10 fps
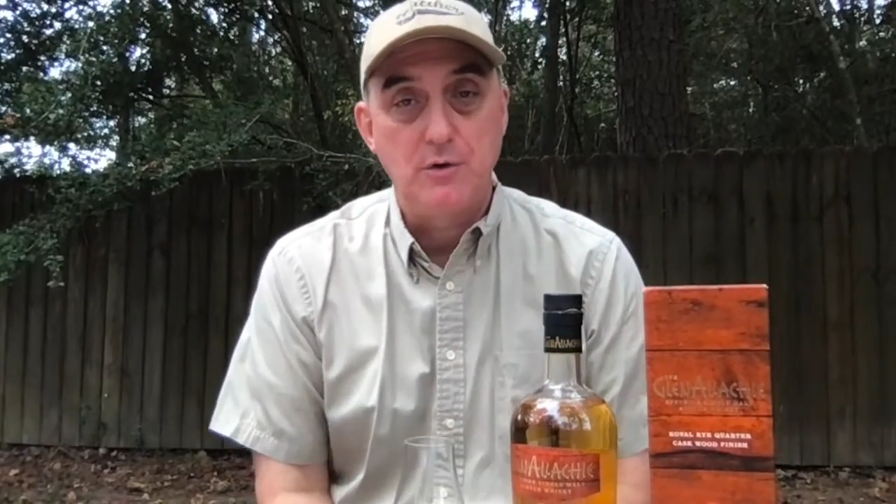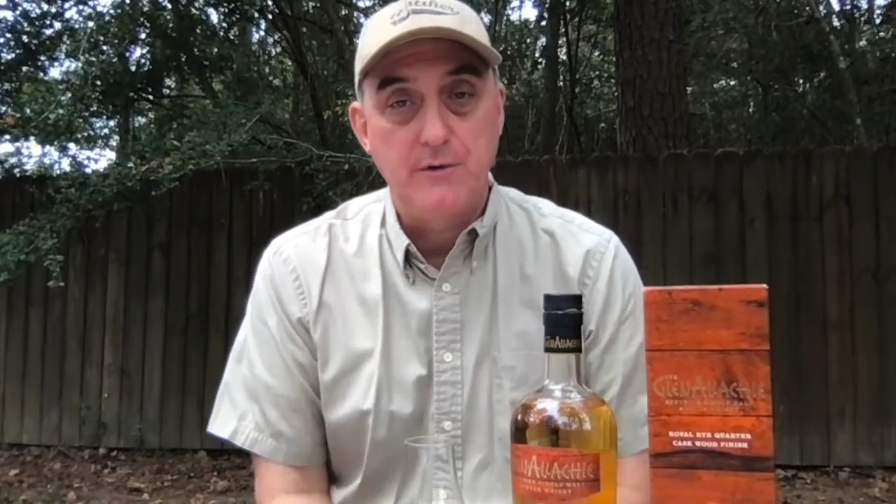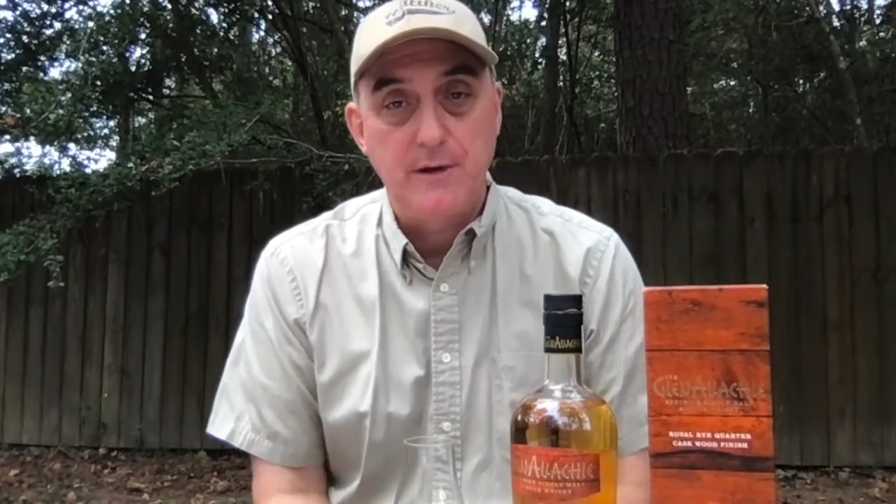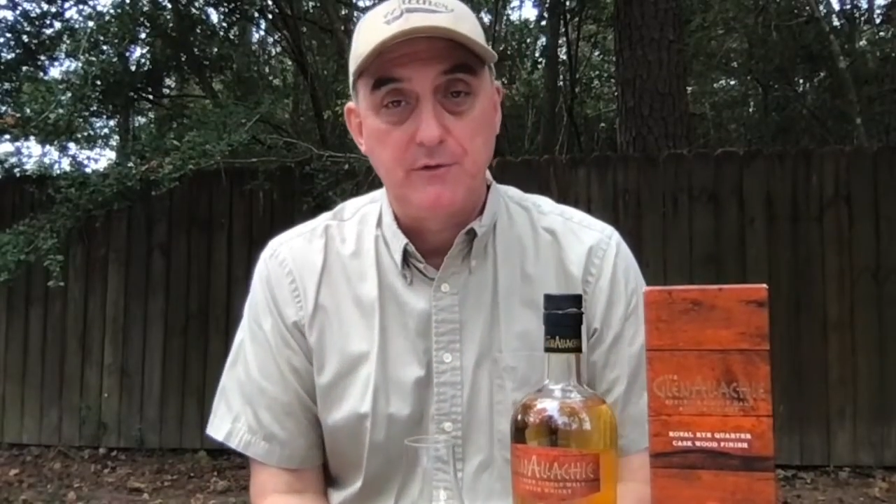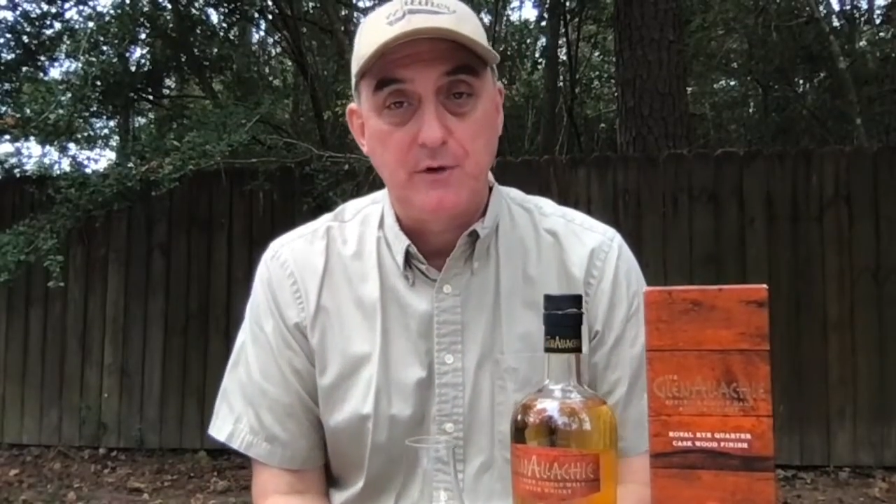of
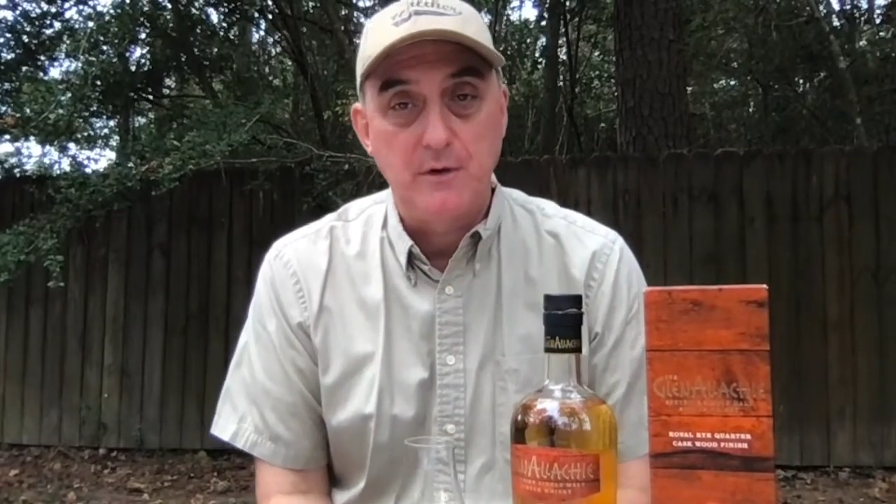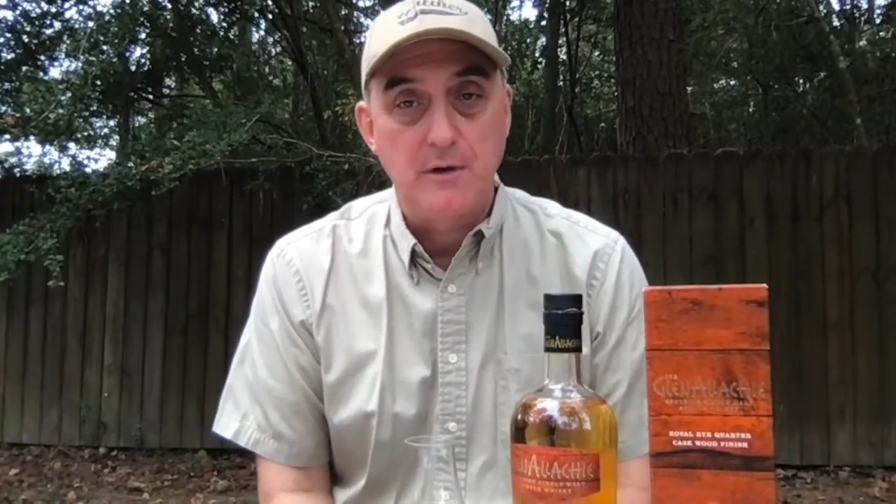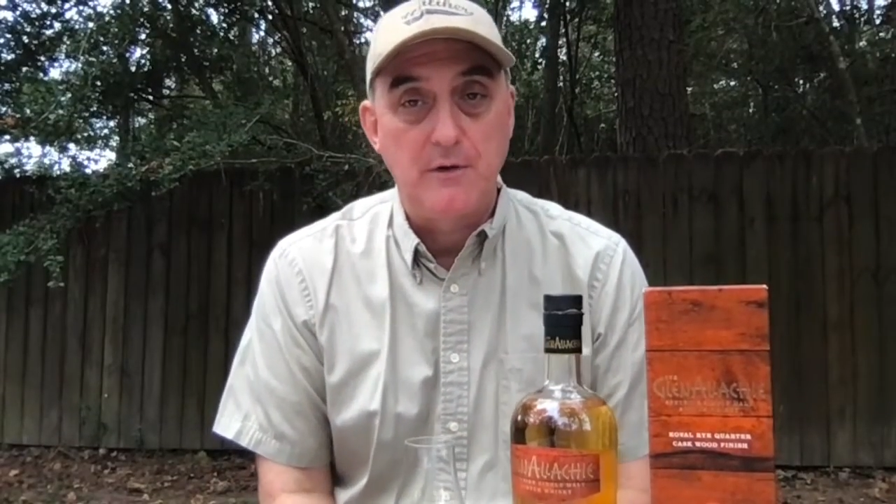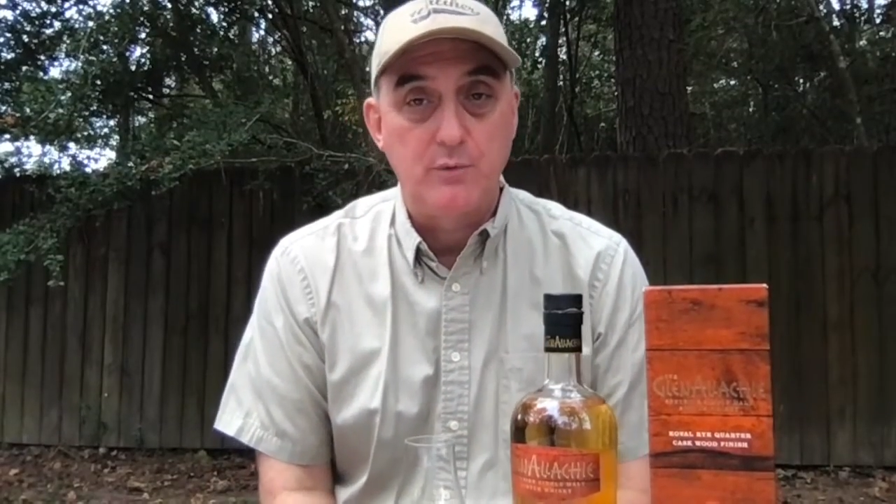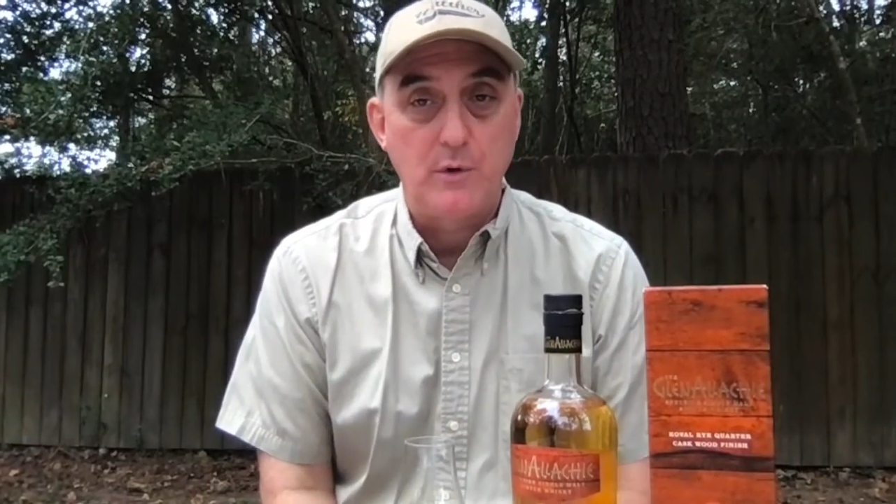this and
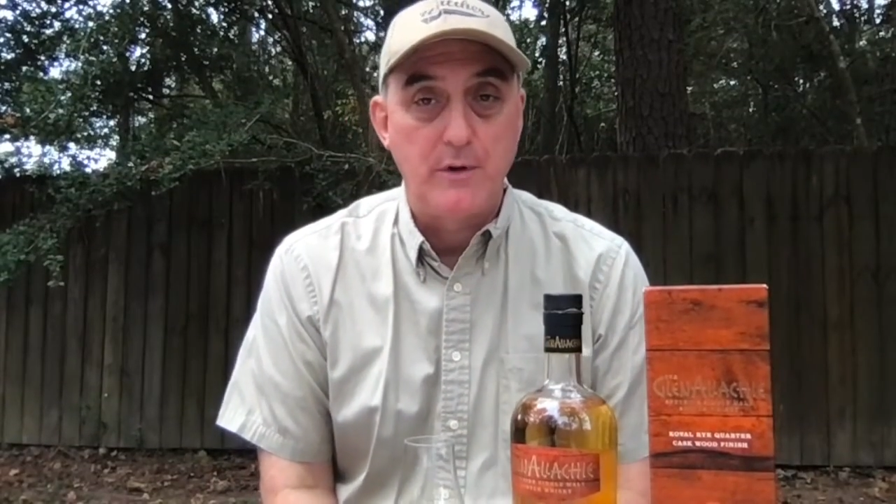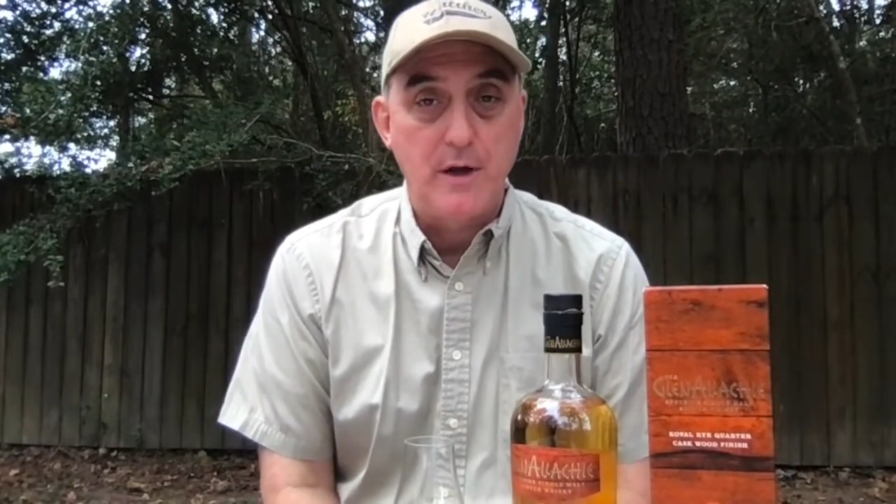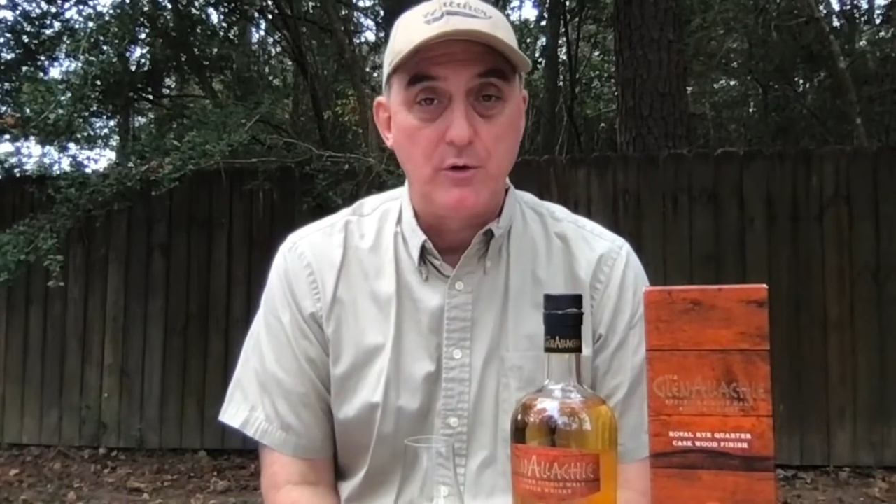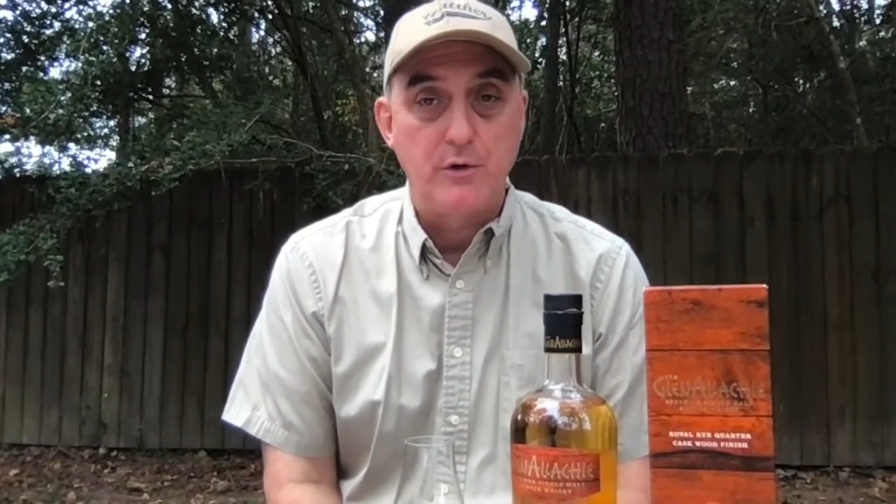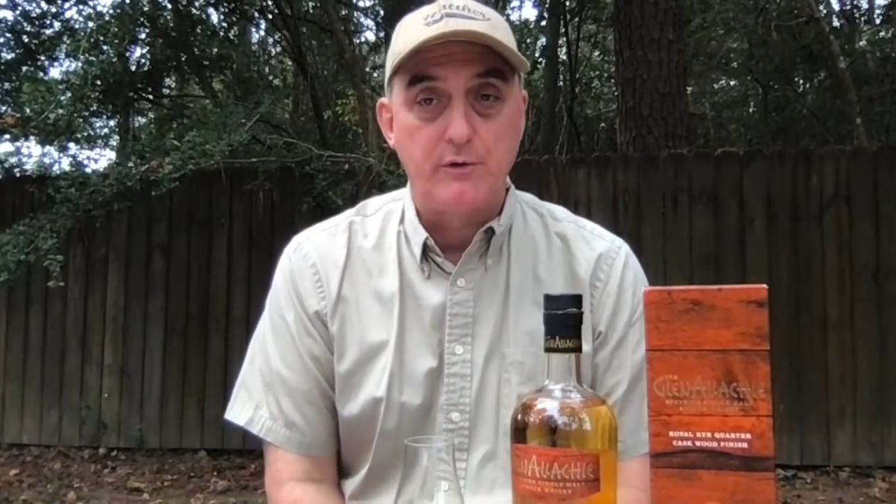is one of the
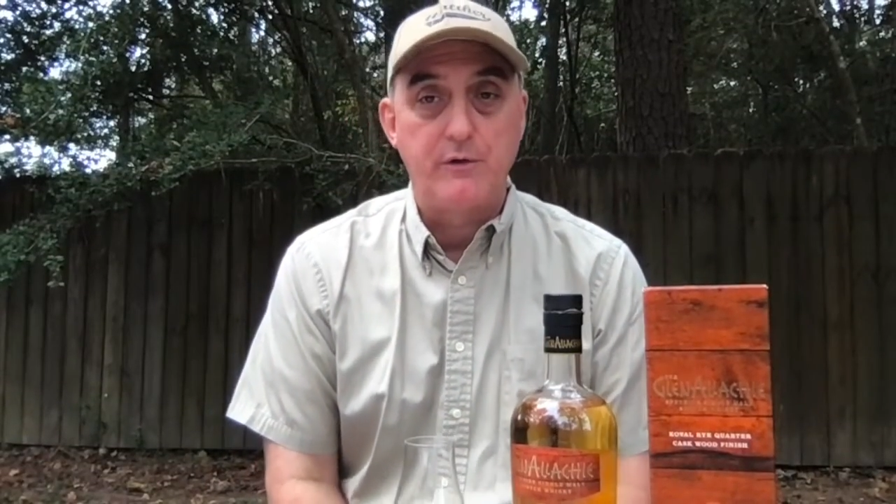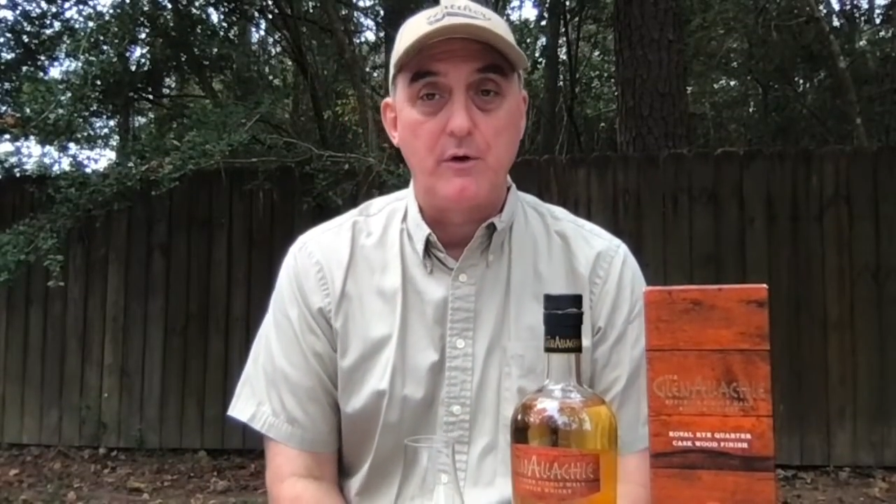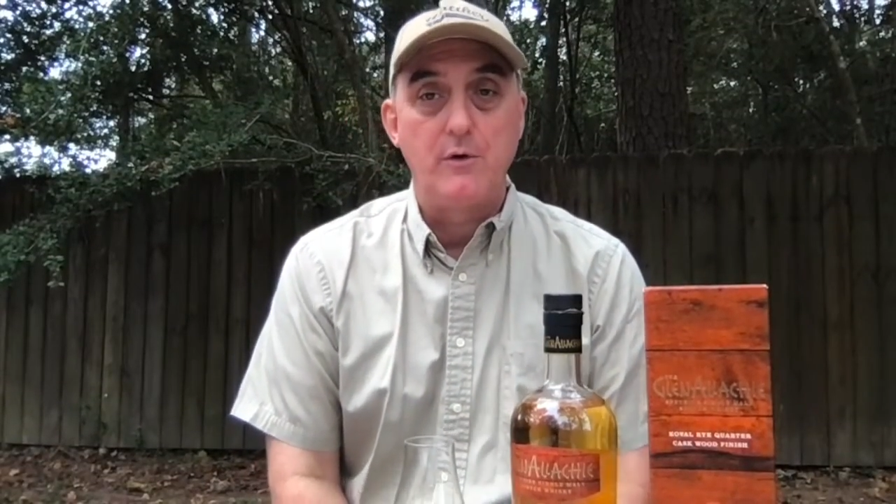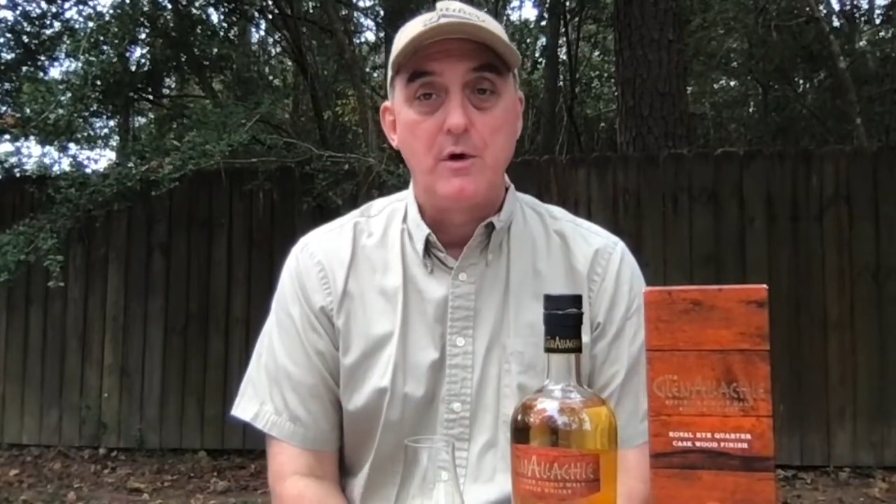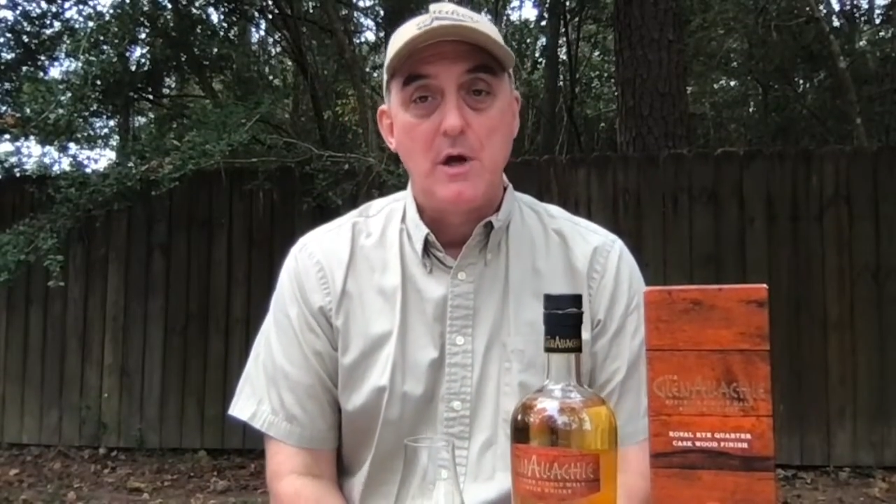owners, so